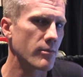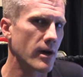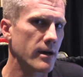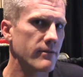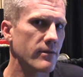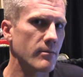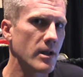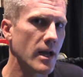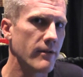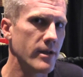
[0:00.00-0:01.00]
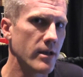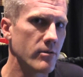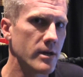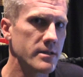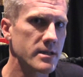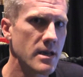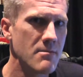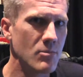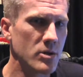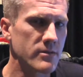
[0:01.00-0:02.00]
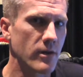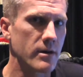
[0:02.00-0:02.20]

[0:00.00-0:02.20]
product from a lot of the other ones. Most of